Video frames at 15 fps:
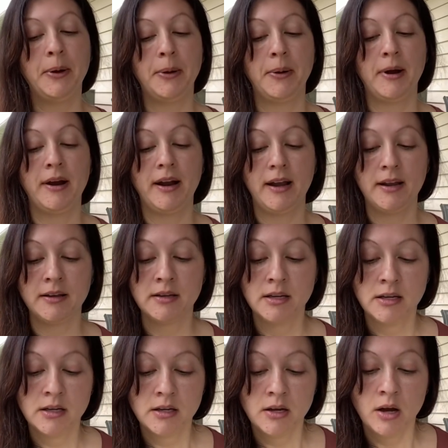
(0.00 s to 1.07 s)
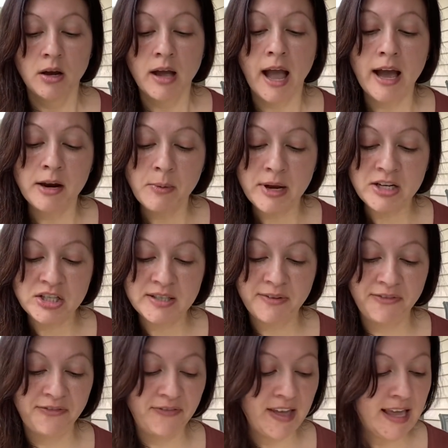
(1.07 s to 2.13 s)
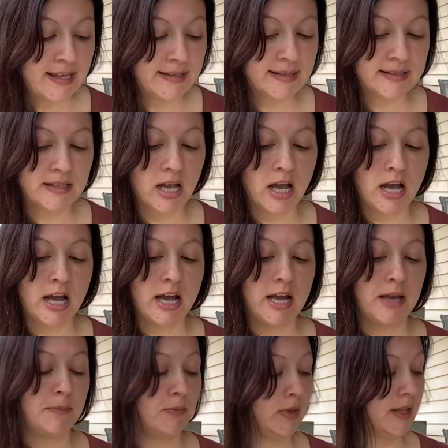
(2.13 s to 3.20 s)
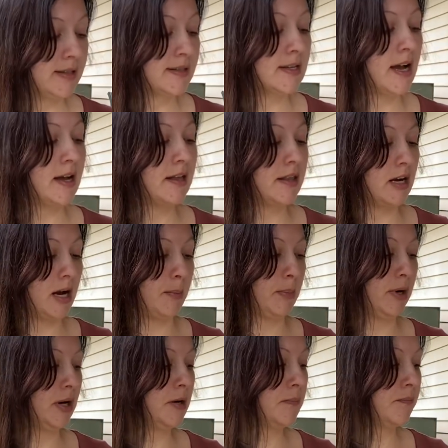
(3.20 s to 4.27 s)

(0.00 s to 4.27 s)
All right, how do I just FaceTime? Let's dial the number